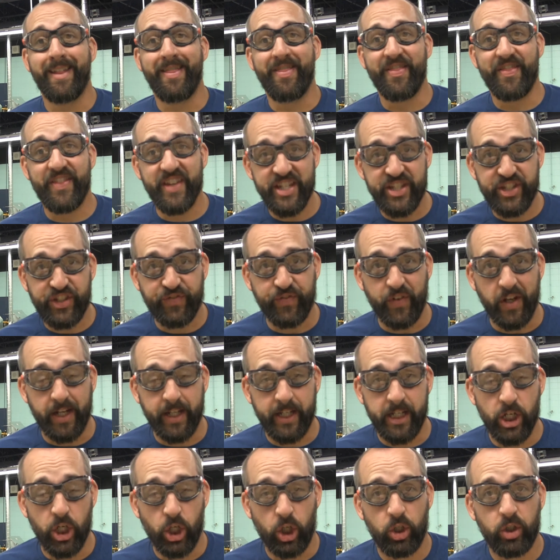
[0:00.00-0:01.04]
In this
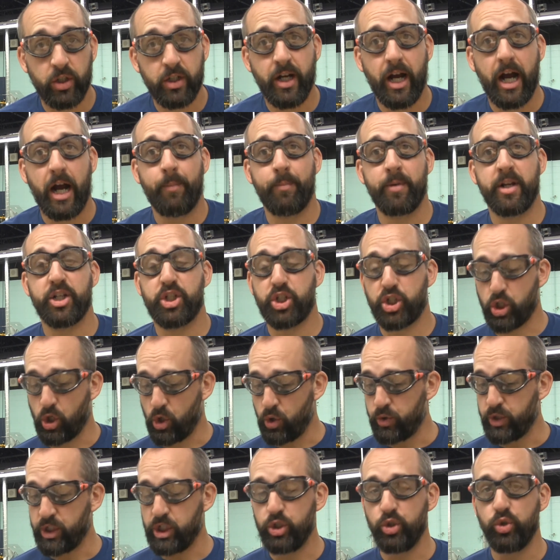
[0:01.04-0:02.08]
video, I'm gonna
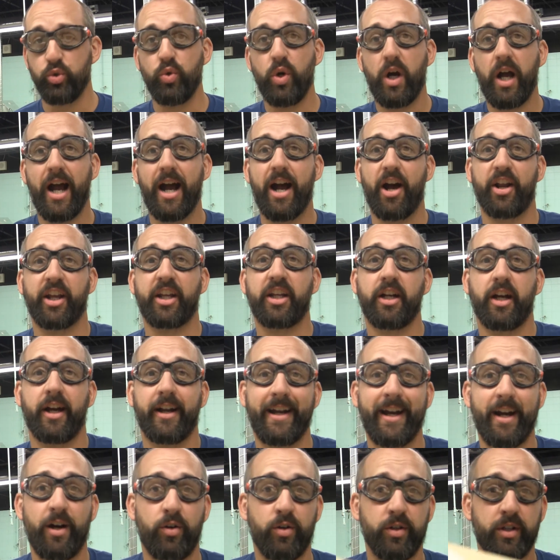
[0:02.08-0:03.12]
show you how to cut
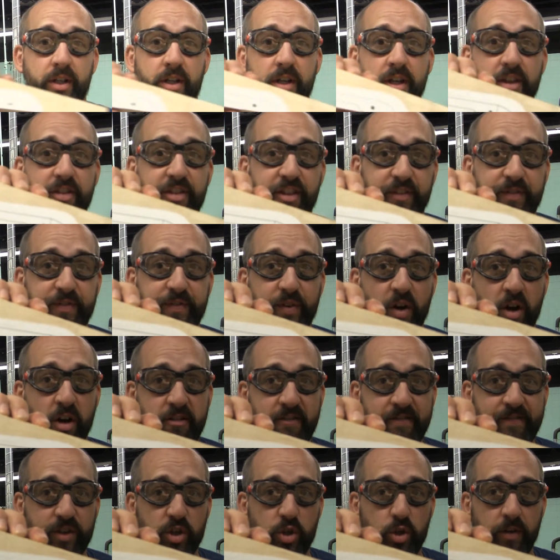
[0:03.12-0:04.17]
out the
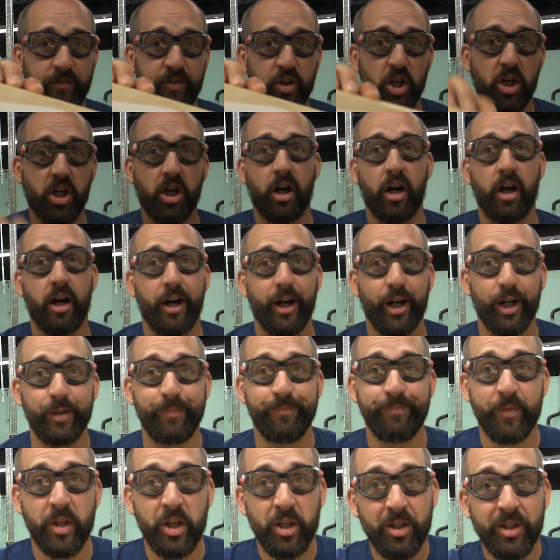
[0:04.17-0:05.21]
front view of your car,
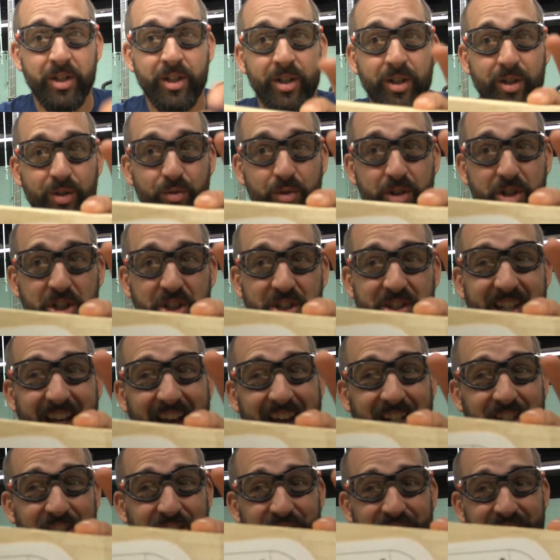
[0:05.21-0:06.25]
which is
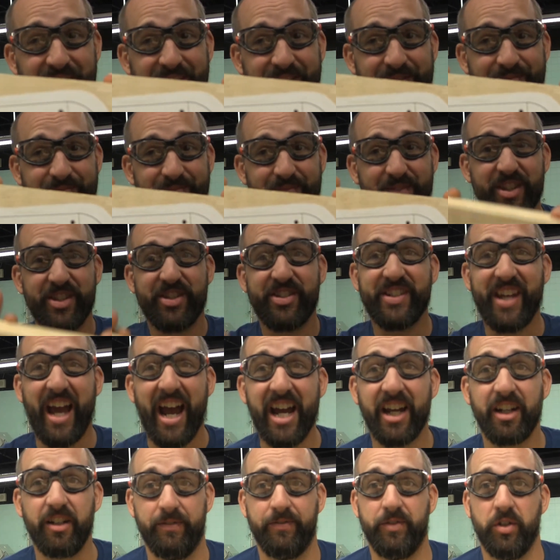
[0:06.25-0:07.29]
actually the
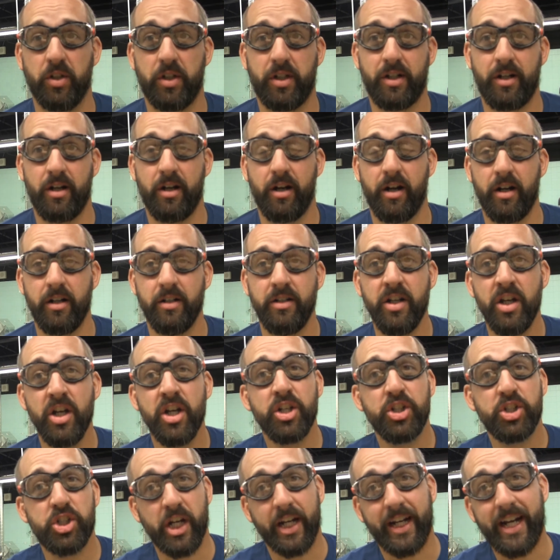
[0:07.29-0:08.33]
side of your car.
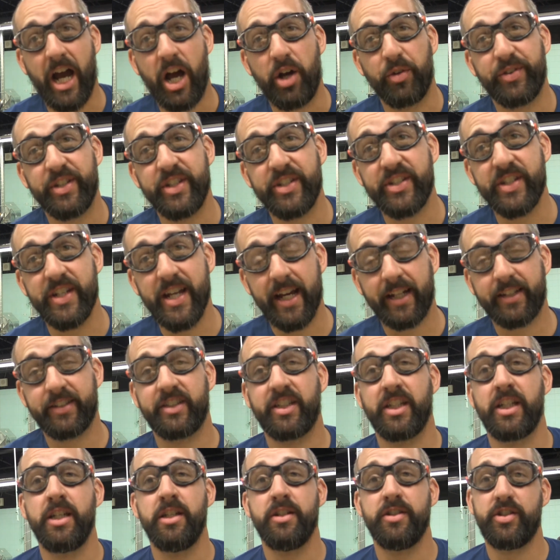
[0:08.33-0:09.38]
Check out these next
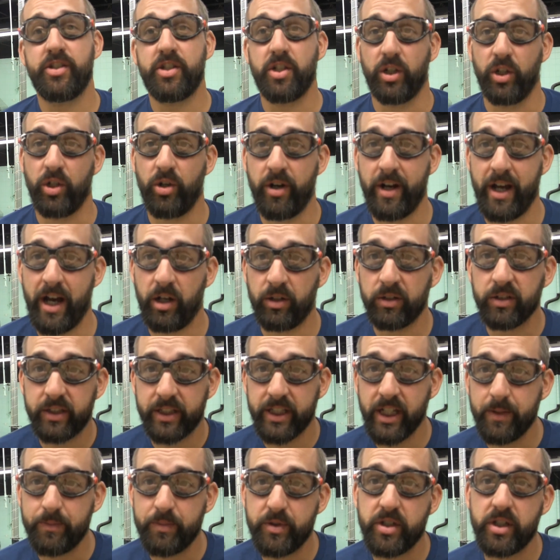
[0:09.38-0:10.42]
scenes to learn out
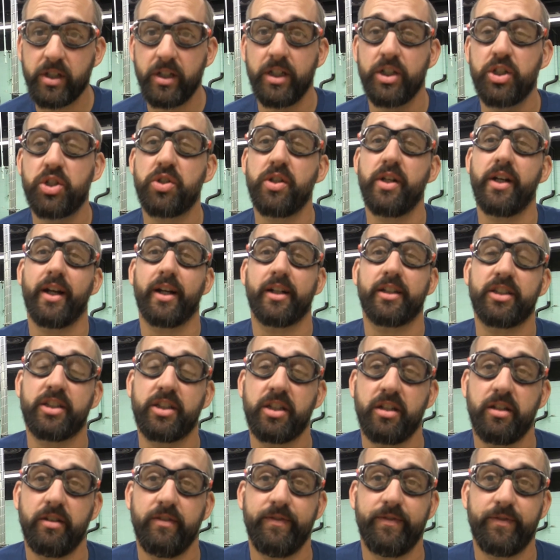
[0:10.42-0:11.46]
tips and
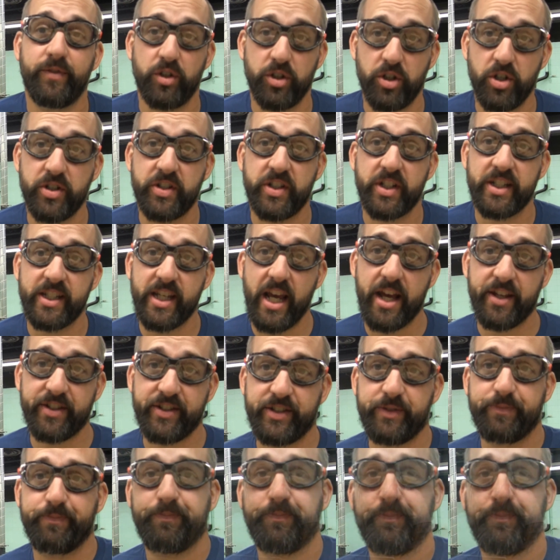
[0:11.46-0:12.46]
tricks for your success.